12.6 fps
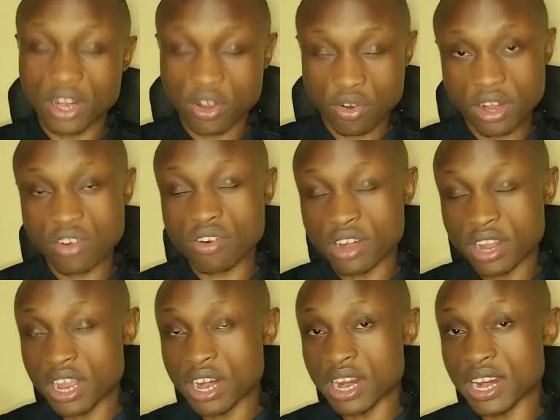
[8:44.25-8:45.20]
eroded or
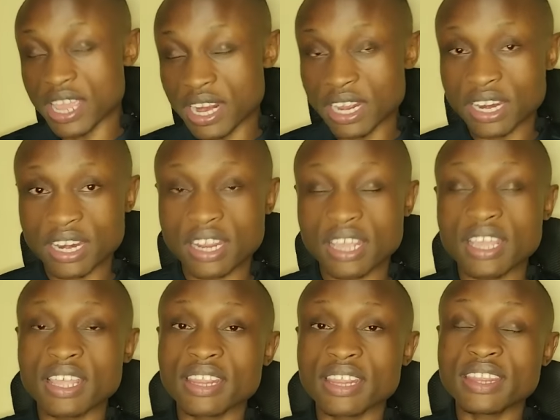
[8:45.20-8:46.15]
degraded,
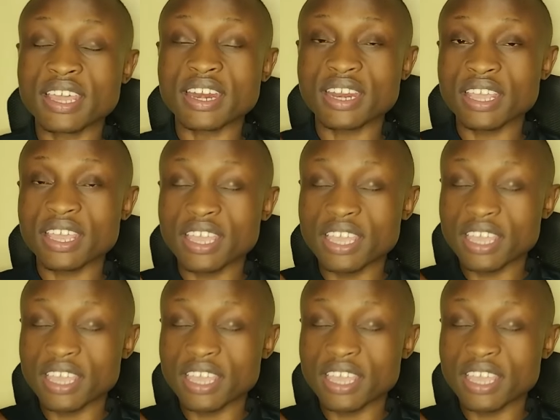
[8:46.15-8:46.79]
then